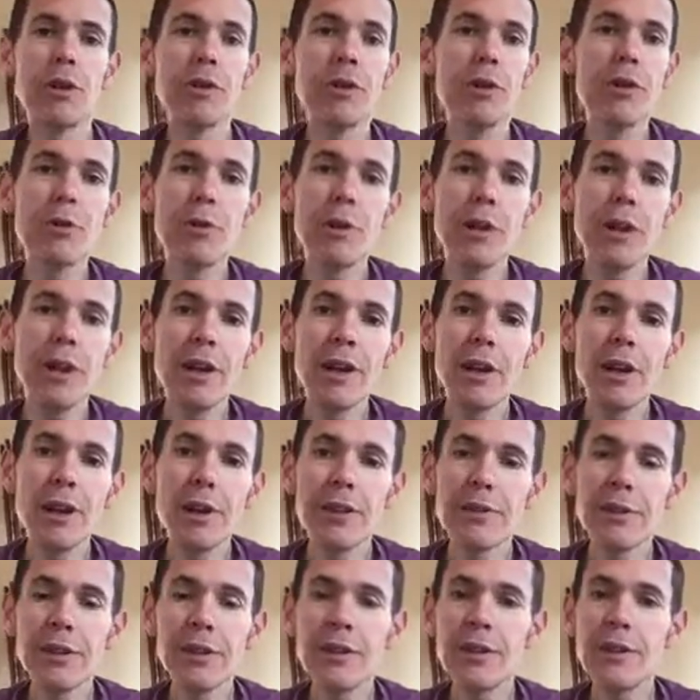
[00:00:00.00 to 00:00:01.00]
Google
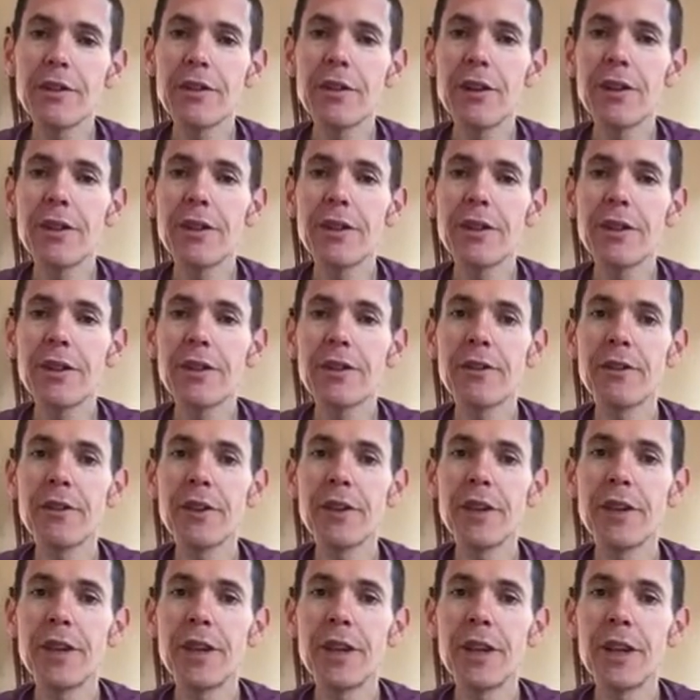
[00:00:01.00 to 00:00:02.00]
Earth and these kind of things,
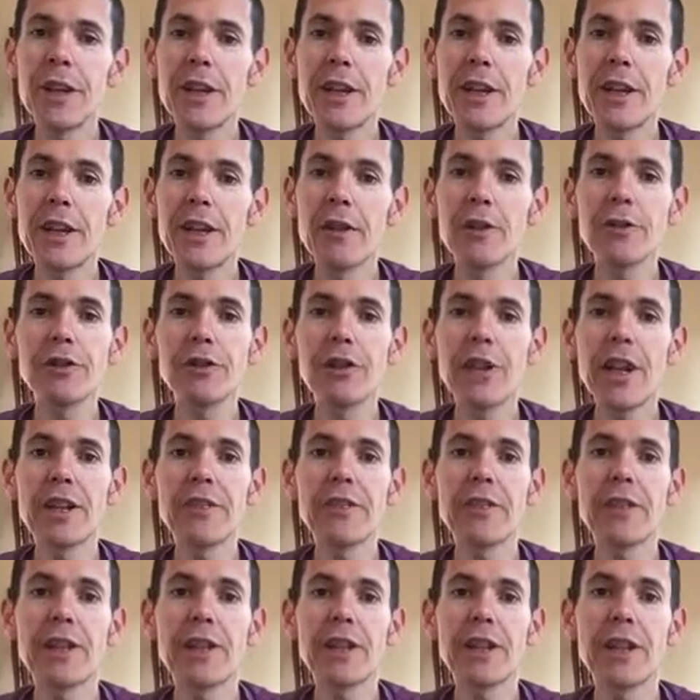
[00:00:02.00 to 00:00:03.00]
they're not
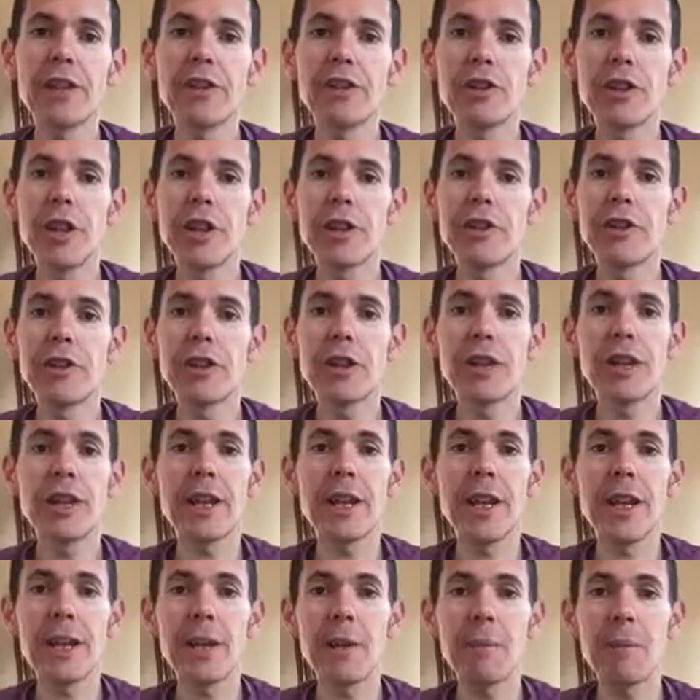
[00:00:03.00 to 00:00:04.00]
static, they're changing, and they're
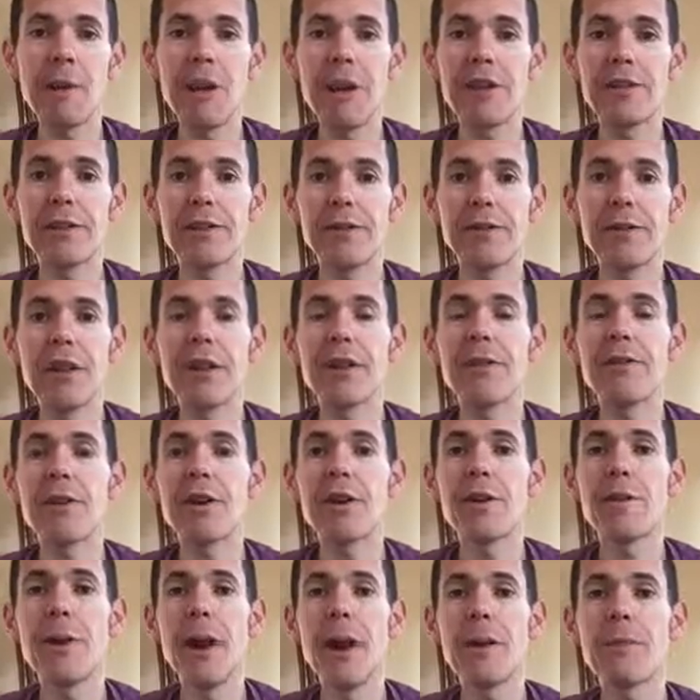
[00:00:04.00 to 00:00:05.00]
getting better very,
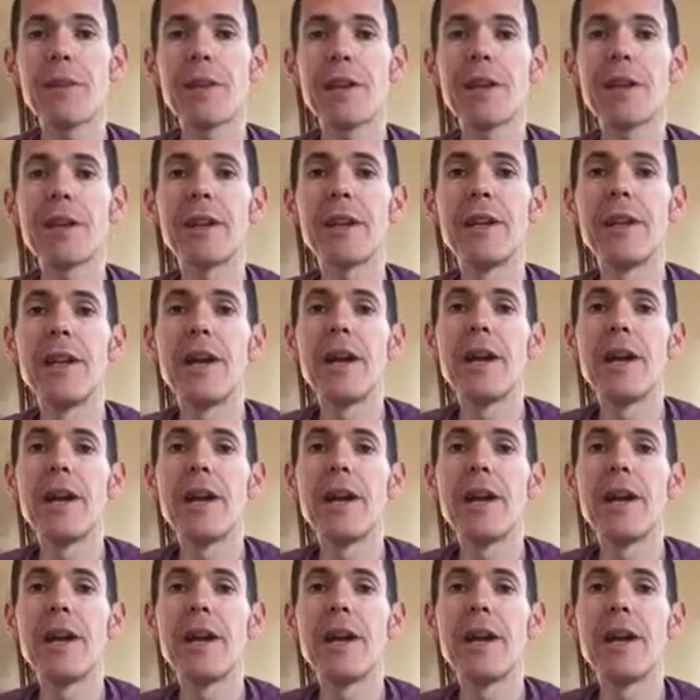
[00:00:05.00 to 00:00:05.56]
very rapidly.